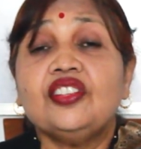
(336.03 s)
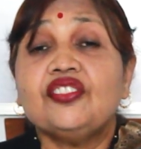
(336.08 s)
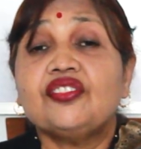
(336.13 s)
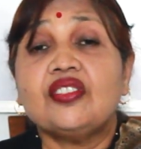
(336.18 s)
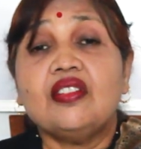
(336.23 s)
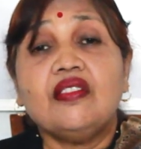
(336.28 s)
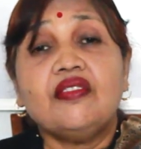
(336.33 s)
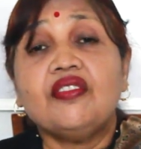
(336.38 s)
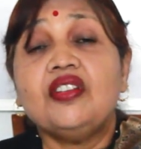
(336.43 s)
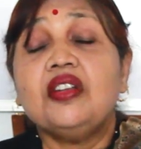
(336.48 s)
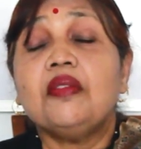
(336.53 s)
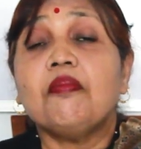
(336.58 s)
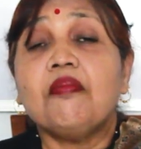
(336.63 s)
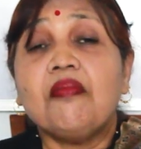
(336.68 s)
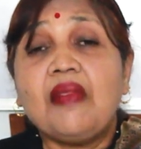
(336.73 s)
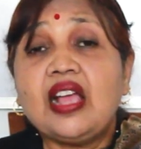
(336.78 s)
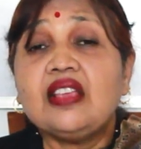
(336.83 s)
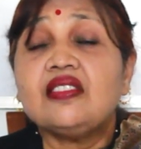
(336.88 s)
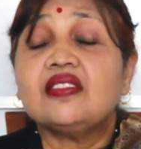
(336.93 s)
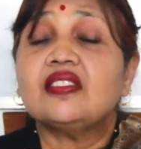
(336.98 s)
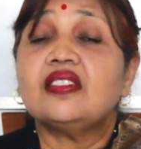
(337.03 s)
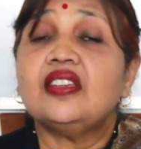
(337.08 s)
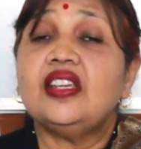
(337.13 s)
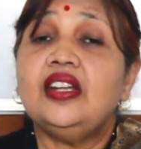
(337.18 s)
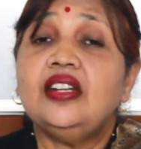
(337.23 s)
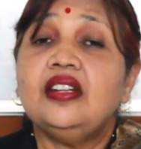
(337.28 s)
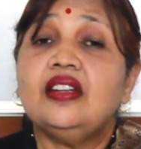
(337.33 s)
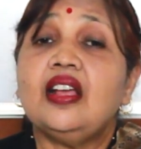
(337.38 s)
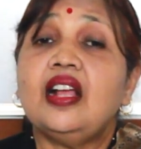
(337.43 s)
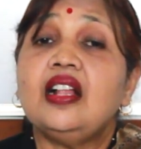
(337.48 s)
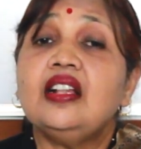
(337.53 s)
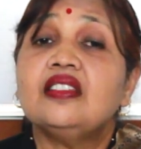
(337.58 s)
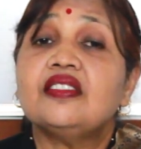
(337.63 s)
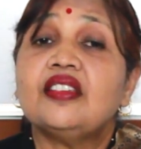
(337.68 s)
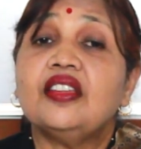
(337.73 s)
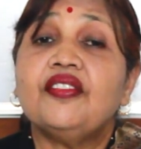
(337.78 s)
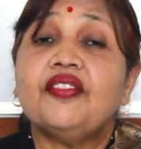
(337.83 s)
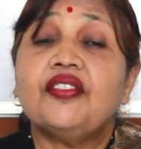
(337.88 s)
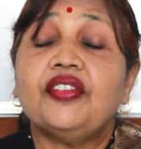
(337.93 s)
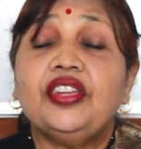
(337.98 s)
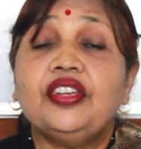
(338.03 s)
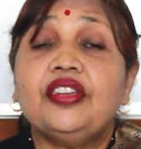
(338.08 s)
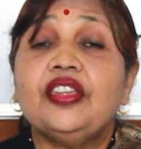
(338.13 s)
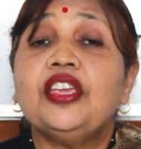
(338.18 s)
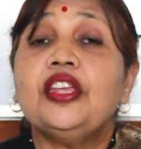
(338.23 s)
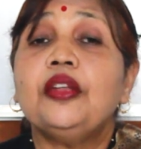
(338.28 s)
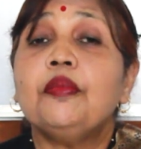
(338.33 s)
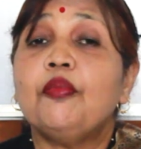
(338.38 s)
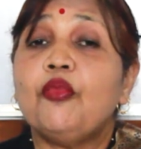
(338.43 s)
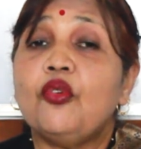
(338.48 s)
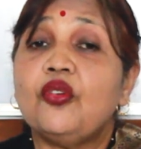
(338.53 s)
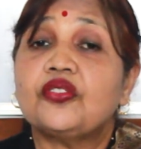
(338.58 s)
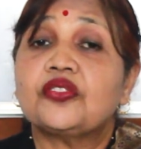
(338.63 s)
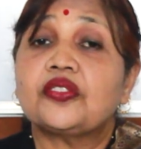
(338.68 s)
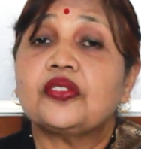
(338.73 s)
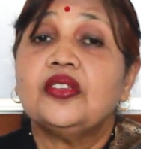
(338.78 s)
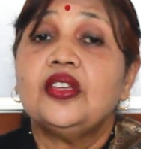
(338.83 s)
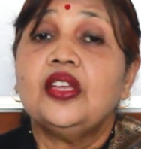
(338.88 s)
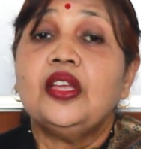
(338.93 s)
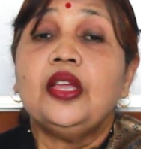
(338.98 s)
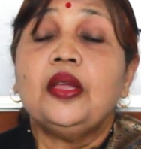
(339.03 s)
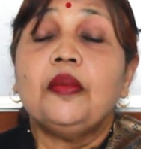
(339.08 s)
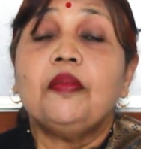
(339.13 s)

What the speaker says: the children must indulge in reading in books